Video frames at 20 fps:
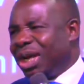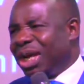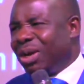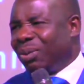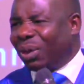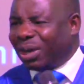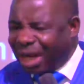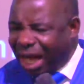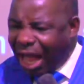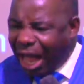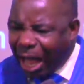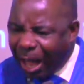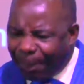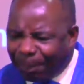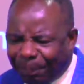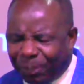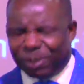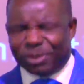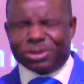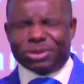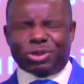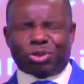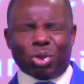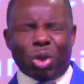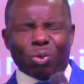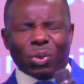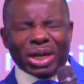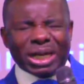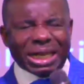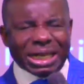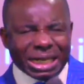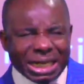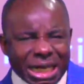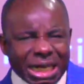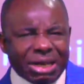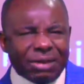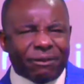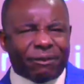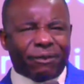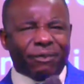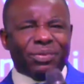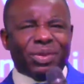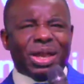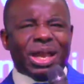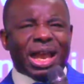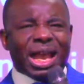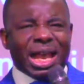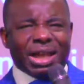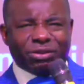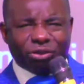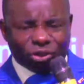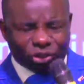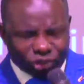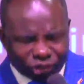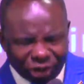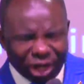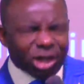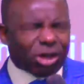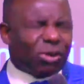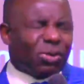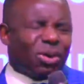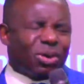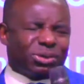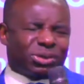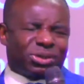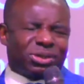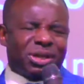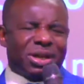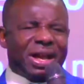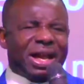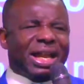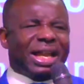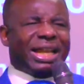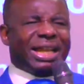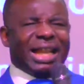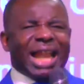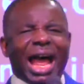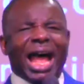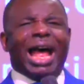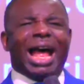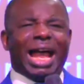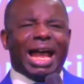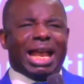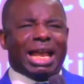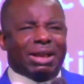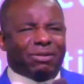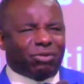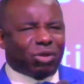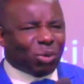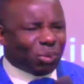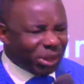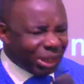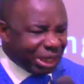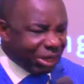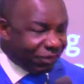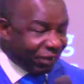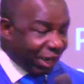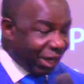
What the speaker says: What happens when we live a generous life? When we live